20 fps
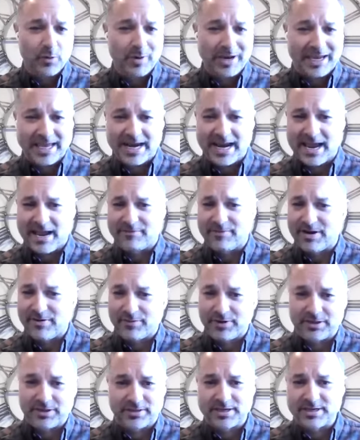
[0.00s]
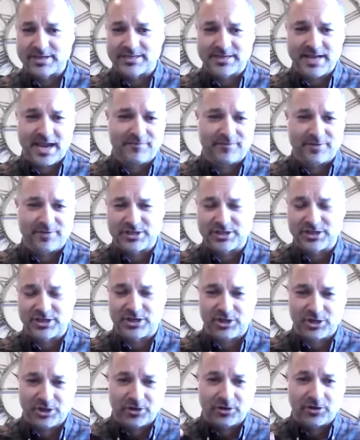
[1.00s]
You know, we can have everything safe
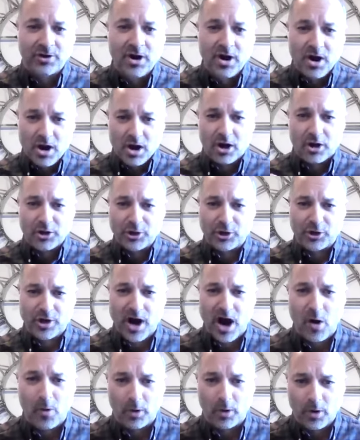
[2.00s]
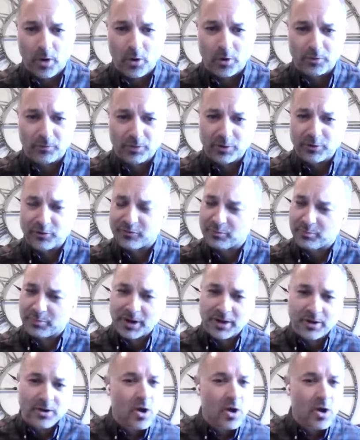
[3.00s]
and secure under our own roof,